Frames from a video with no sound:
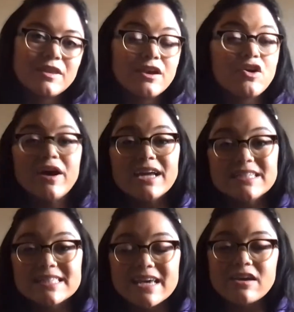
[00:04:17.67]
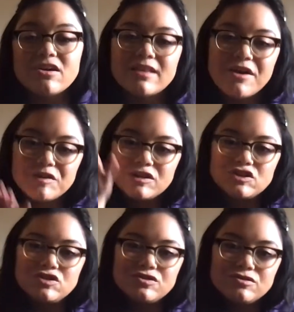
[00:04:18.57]
Go ahead and say it out loud and
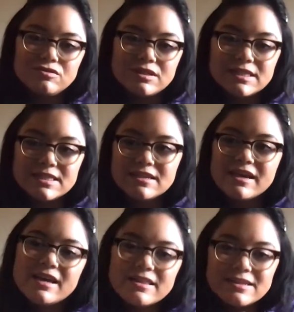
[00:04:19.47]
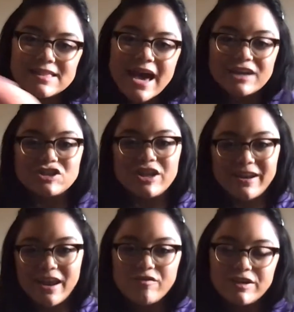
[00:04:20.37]
do this action
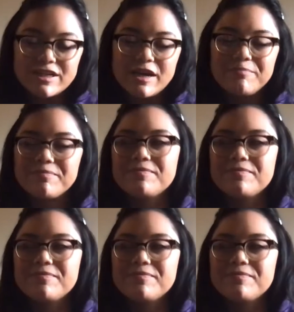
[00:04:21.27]
every time.